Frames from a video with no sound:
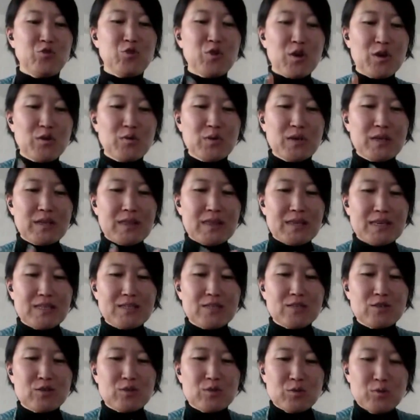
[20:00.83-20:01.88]
knowing
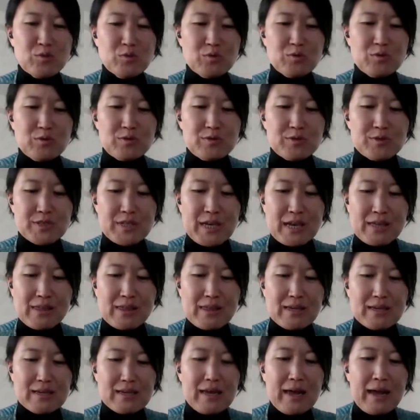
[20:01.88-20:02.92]
these tools, I
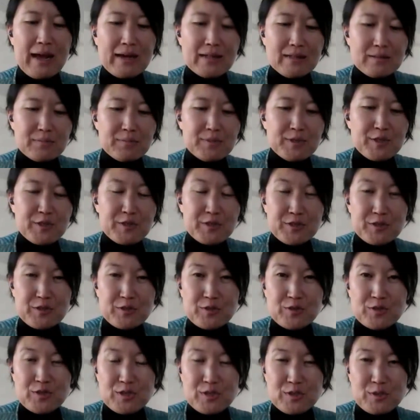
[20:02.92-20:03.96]
think, helps
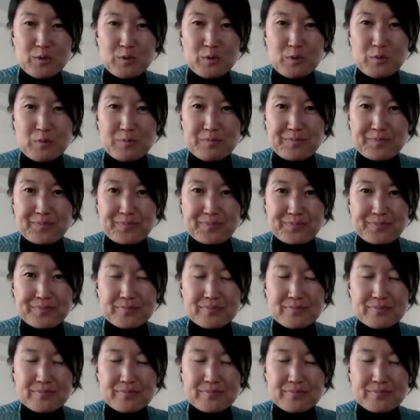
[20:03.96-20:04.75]
you to